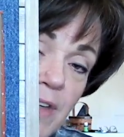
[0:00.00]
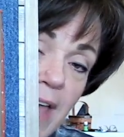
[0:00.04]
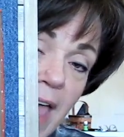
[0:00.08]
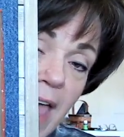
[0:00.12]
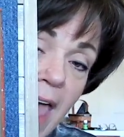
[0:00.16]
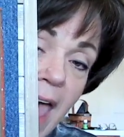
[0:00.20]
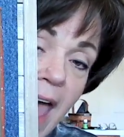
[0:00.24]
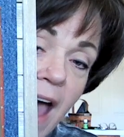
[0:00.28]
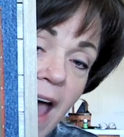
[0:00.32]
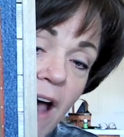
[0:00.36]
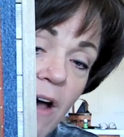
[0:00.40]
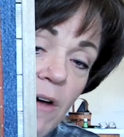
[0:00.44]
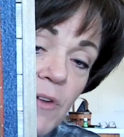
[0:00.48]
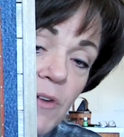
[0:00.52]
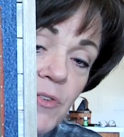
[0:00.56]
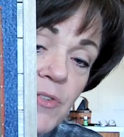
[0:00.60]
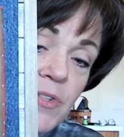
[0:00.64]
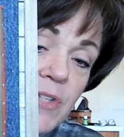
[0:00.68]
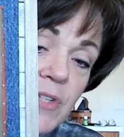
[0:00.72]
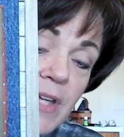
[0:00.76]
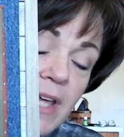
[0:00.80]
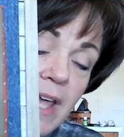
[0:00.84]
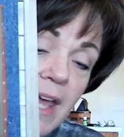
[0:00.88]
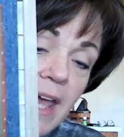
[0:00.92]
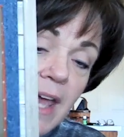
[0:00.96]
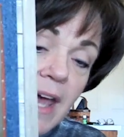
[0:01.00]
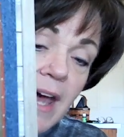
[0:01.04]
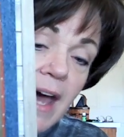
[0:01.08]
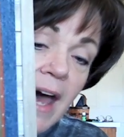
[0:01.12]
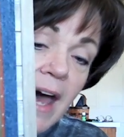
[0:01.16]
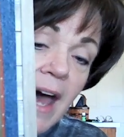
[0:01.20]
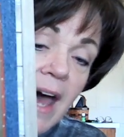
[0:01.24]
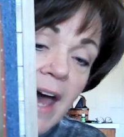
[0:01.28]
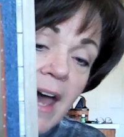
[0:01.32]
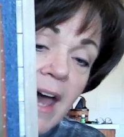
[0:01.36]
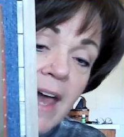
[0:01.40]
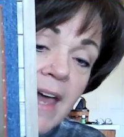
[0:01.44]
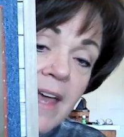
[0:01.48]
out.
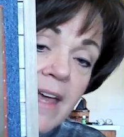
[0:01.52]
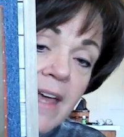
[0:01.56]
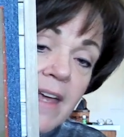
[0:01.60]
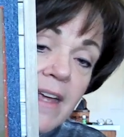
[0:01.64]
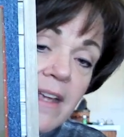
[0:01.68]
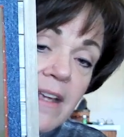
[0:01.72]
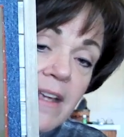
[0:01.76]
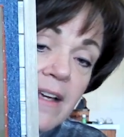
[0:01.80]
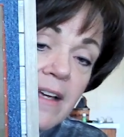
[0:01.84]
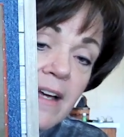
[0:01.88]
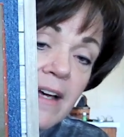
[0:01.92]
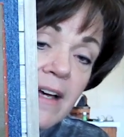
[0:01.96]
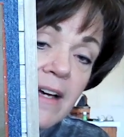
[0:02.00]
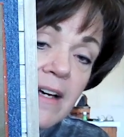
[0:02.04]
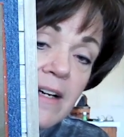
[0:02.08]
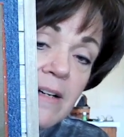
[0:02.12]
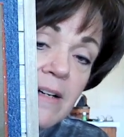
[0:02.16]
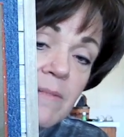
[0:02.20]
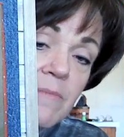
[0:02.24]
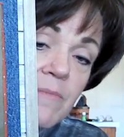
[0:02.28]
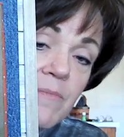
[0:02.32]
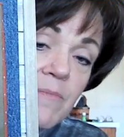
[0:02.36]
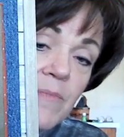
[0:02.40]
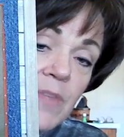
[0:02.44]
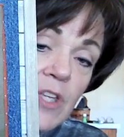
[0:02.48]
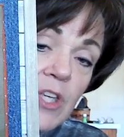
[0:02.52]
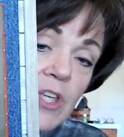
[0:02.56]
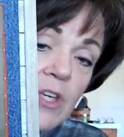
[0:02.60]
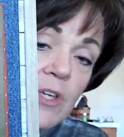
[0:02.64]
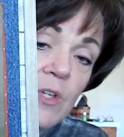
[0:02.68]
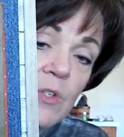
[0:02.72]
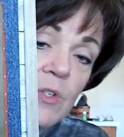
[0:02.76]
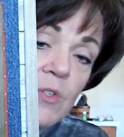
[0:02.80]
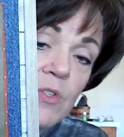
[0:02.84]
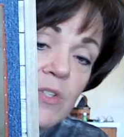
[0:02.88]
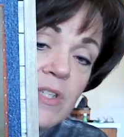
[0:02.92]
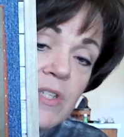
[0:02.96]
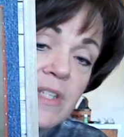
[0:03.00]
I
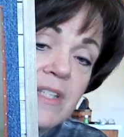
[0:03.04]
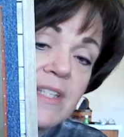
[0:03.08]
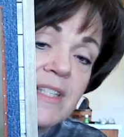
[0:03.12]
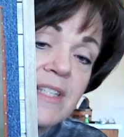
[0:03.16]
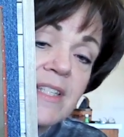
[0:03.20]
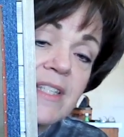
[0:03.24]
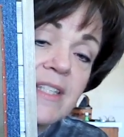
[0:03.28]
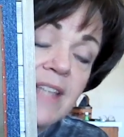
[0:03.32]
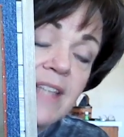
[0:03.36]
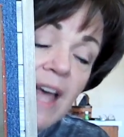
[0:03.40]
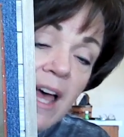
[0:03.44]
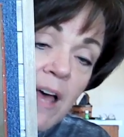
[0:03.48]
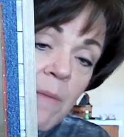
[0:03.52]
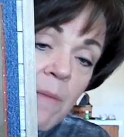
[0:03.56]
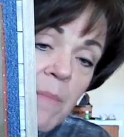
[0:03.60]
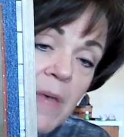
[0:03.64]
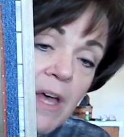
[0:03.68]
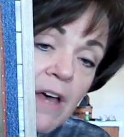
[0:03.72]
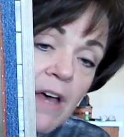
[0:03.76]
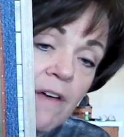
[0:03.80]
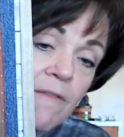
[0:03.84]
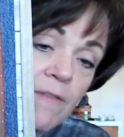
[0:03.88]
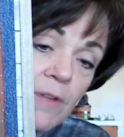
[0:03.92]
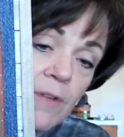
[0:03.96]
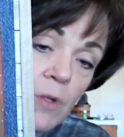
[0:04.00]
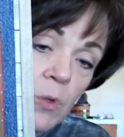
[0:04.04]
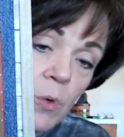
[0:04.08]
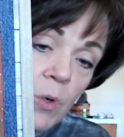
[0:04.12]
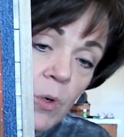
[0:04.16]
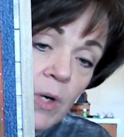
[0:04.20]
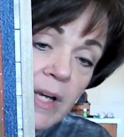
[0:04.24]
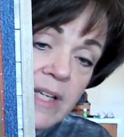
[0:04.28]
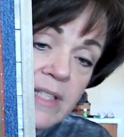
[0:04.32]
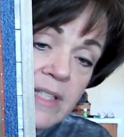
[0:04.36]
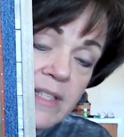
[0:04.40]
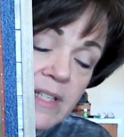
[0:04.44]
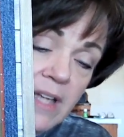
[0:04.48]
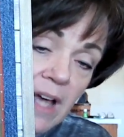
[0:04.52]
used some of
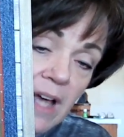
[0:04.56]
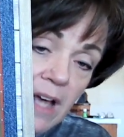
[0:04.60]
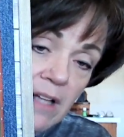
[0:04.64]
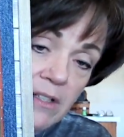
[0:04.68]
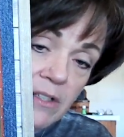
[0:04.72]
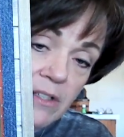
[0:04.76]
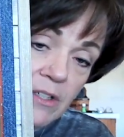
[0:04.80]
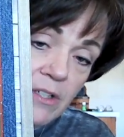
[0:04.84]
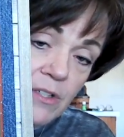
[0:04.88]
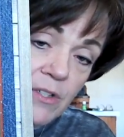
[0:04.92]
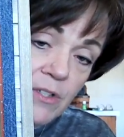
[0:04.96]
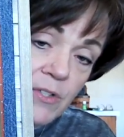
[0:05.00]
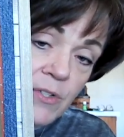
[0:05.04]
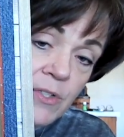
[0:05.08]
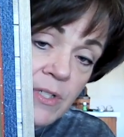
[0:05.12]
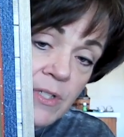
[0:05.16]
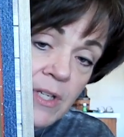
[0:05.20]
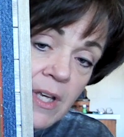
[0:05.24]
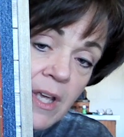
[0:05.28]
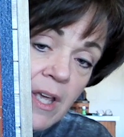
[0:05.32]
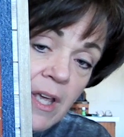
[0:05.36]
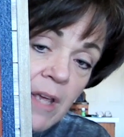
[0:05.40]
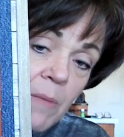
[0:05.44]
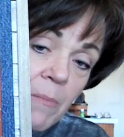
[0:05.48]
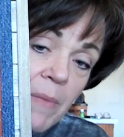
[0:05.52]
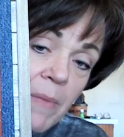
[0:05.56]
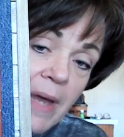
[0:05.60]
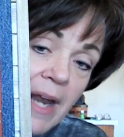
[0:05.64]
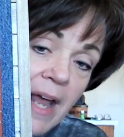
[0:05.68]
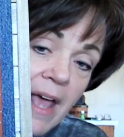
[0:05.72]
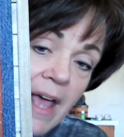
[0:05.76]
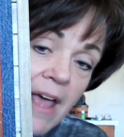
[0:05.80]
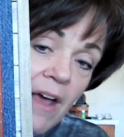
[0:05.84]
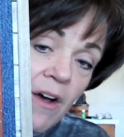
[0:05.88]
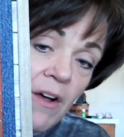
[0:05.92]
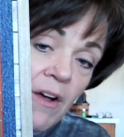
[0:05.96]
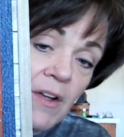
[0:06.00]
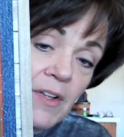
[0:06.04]
Lori's colors, but
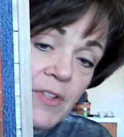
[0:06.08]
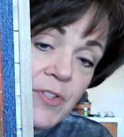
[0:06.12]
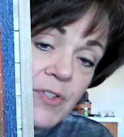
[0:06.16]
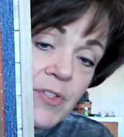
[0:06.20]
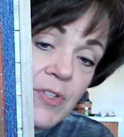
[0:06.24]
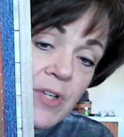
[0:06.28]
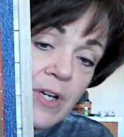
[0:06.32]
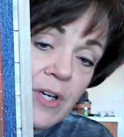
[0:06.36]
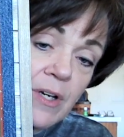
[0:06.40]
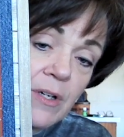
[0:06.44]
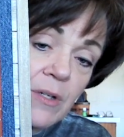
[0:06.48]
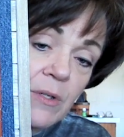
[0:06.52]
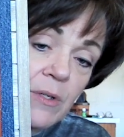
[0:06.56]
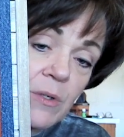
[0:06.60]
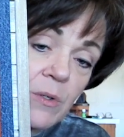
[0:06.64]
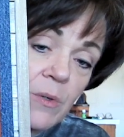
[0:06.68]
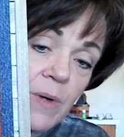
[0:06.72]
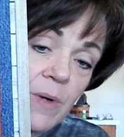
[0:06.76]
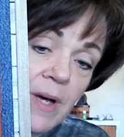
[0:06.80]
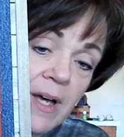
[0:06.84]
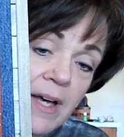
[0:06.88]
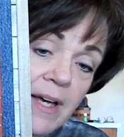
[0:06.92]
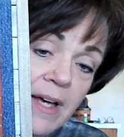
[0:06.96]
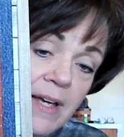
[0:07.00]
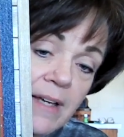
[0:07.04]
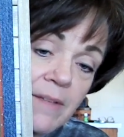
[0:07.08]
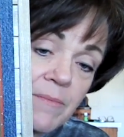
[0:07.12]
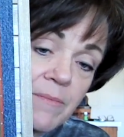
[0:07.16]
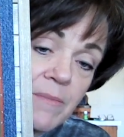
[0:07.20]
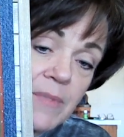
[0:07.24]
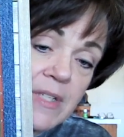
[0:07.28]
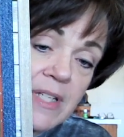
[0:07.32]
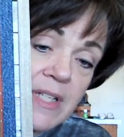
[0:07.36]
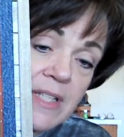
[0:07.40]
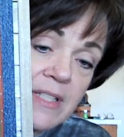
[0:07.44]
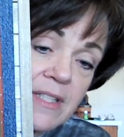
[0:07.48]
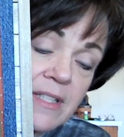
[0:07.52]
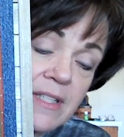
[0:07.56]
I also
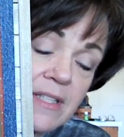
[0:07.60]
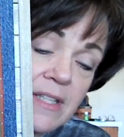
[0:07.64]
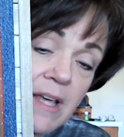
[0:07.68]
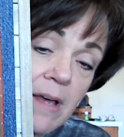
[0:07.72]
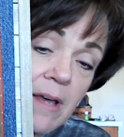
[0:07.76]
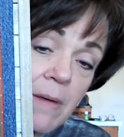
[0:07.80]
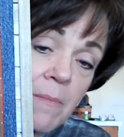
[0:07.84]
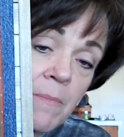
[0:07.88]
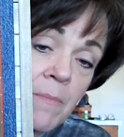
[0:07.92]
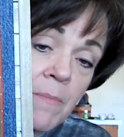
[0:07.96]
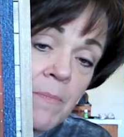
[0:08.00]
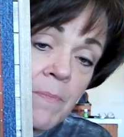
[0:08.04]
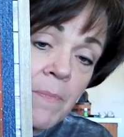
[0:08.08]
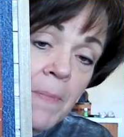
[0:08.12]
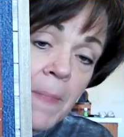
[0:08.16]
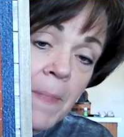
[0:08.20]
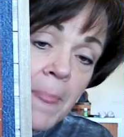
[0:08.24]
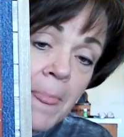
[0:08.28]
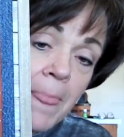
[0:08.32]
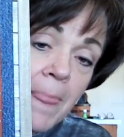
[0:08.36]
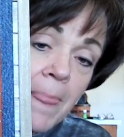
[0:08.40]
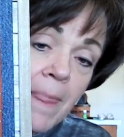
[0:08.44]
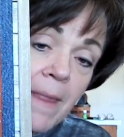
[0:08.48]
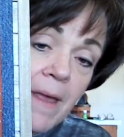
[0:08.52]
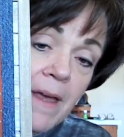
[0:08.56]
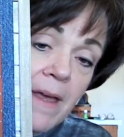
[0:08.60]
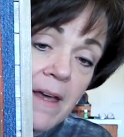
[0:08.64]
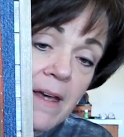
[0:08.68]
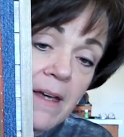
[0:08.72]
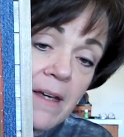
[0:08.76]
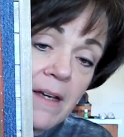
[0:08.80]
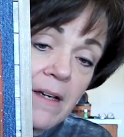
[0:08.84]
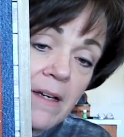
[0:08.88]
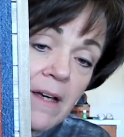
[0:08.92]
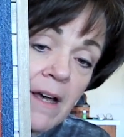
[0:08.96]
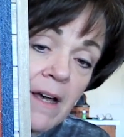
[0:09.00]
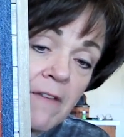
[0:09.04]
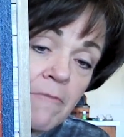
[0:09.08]
did some
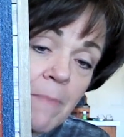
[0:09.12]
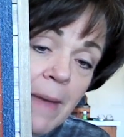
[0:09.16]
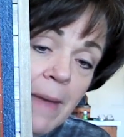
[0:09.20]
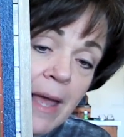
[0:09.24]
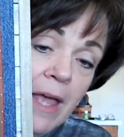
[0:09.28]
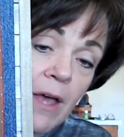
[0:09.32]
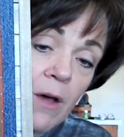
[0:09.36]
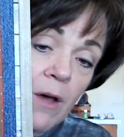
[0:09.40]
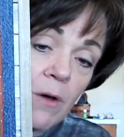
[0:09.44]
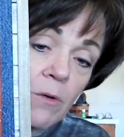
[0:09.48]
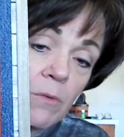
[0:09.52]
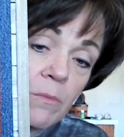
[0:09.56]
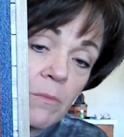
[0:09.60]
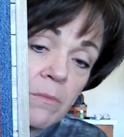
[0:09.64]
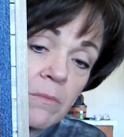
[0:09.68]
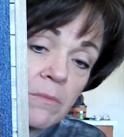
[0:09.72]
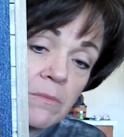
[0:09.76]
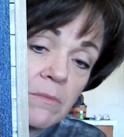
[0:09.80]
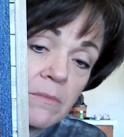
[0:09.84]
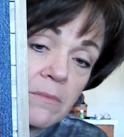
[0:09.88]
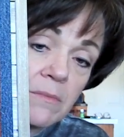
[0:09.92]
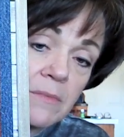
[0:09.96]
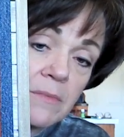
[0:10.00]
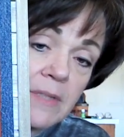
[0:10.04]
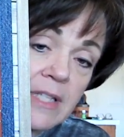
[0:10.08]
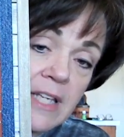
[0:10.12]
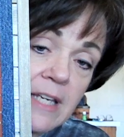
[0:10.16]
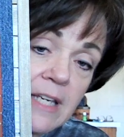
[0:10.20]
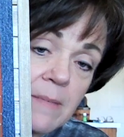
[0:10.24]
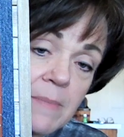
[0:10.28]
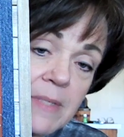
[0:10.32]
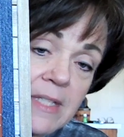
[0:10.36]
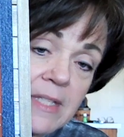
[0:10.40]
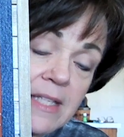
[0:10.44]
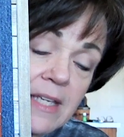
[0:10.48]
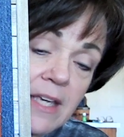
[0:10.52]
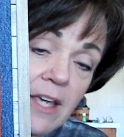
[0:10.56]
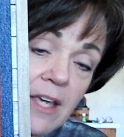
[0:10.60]
of my own
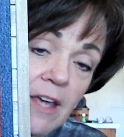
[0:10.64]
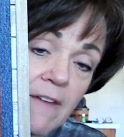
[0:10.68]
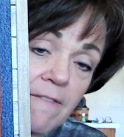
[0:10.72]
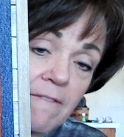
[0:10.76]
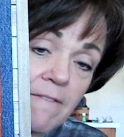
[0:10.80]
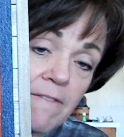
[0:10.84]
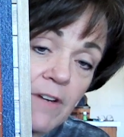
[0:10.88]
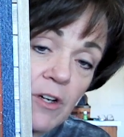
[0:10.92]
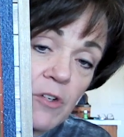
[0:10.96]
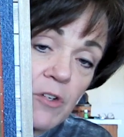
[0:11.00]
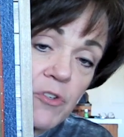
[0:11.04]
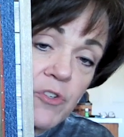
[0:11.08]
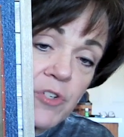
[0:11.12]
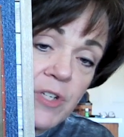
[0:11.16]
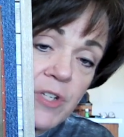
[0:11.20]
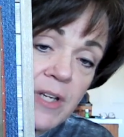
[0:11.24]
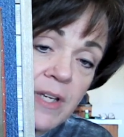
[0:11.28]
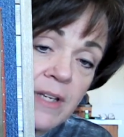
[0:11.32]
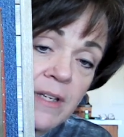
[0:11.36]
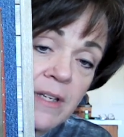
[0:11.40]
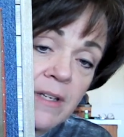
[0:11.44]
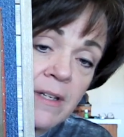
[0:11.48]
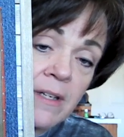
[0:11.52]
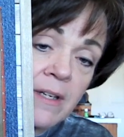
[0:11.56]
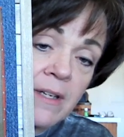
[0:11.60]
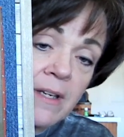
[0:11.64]
DMC conversion.